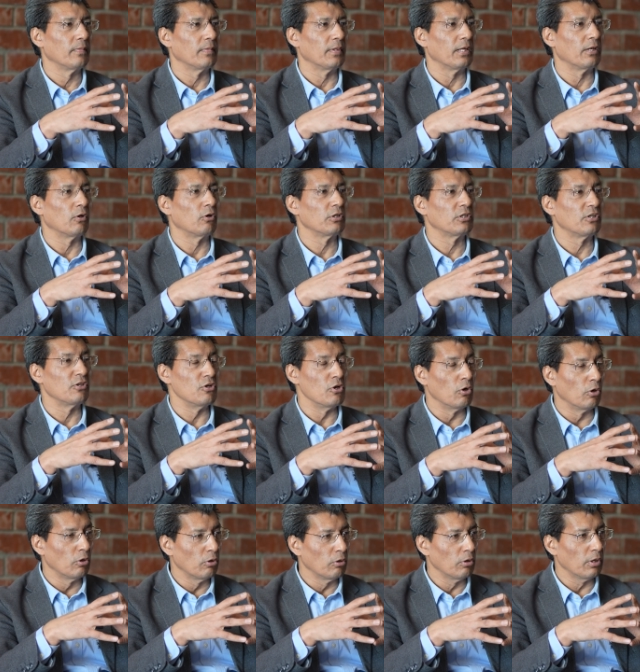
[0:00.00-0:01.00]
They don't
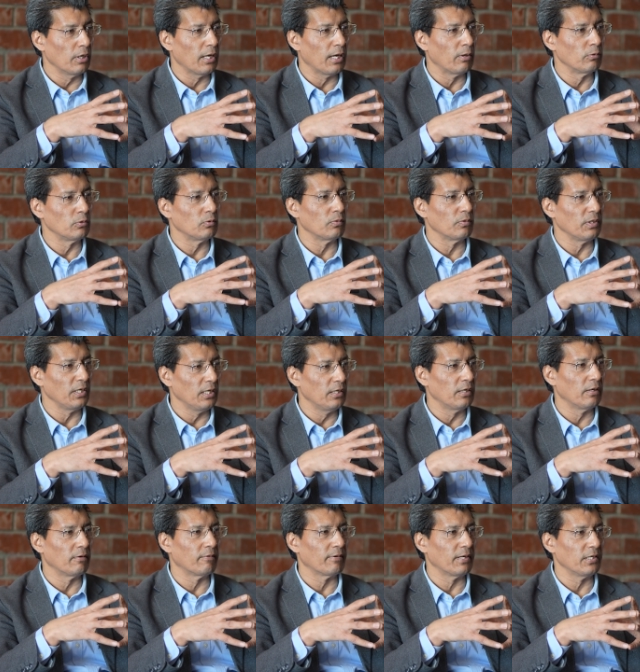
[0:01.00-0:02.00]
know how to
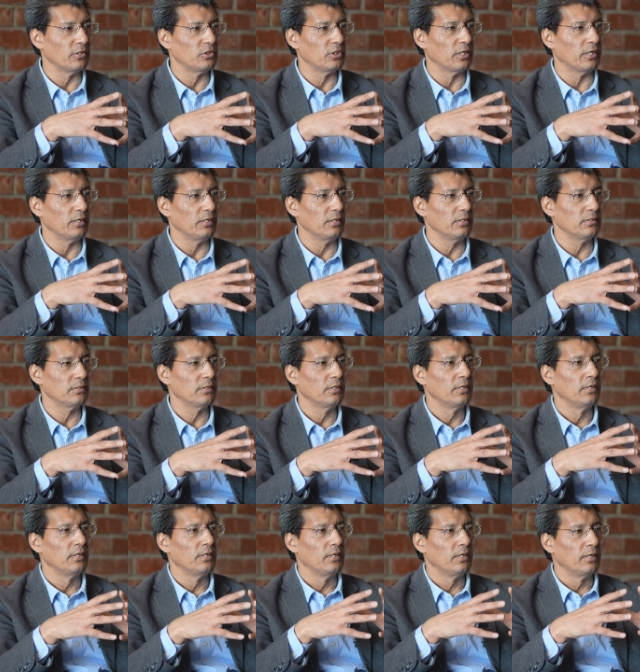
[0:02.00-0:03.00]
read and write Chinese.
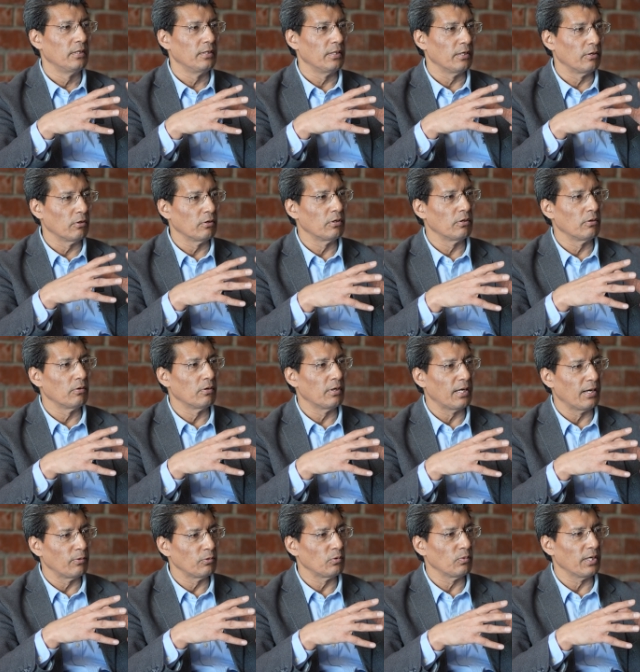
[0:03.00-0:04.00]
They don't know
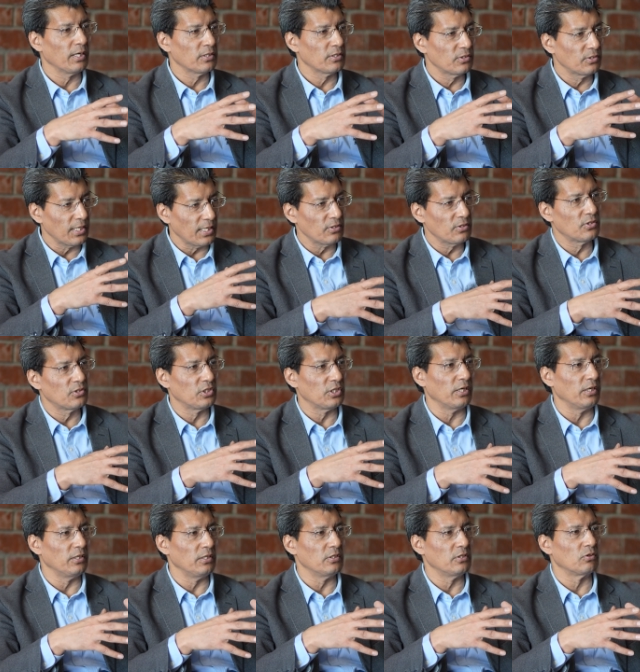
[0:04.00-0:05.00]
how to access
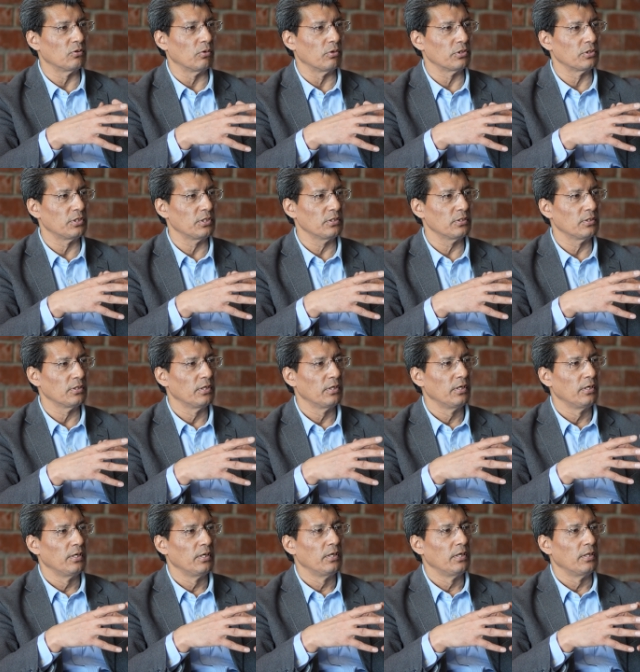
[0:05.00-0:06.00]
Chinese sources.
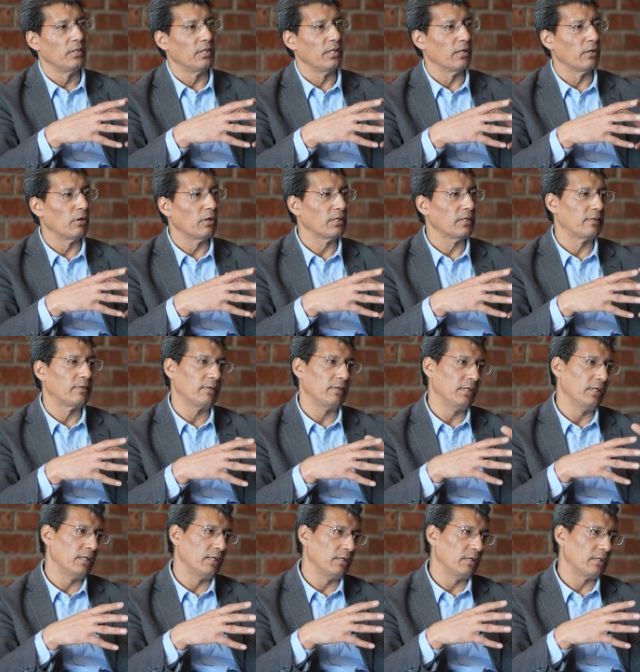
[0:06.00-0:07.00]
They are
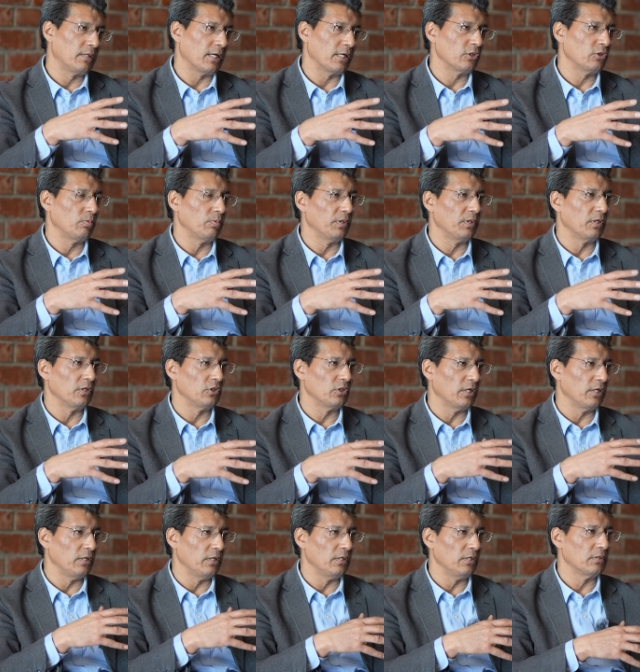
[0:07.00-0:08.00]
not in touch with the
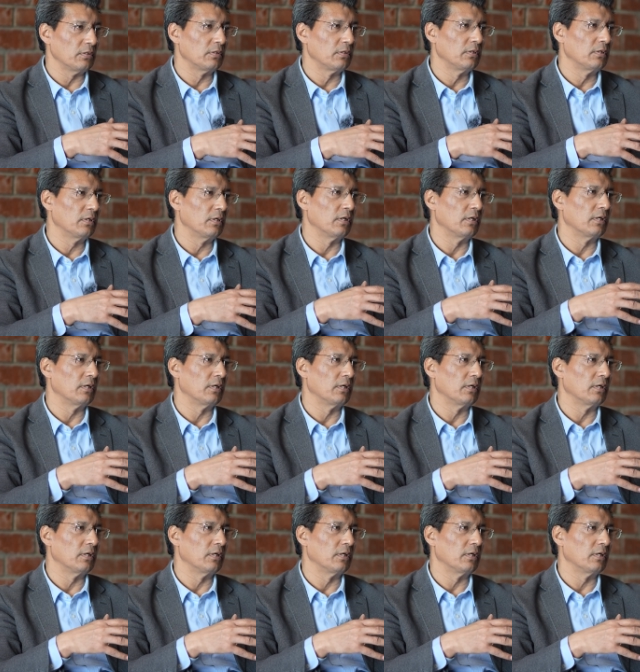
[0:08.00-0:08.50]
Chinese,